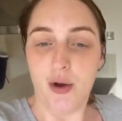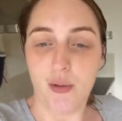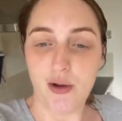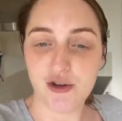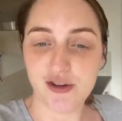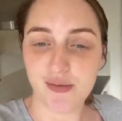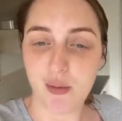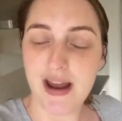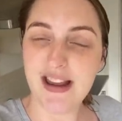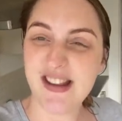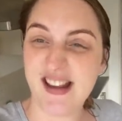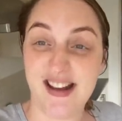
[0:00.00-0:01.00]
we're just
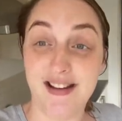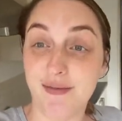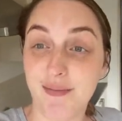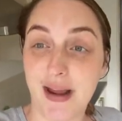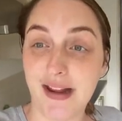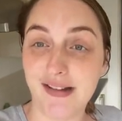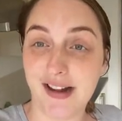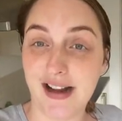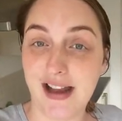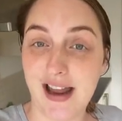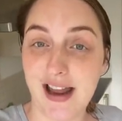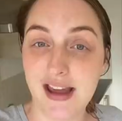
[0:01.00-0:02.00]
waiting
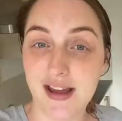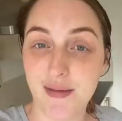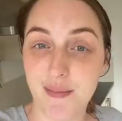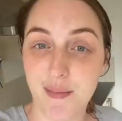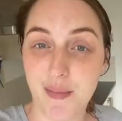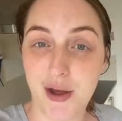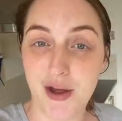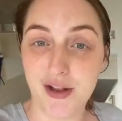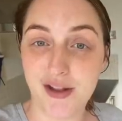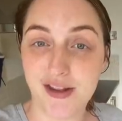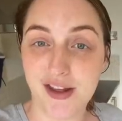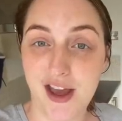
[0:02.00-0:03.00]
basically,
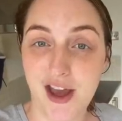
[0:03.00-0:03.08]
but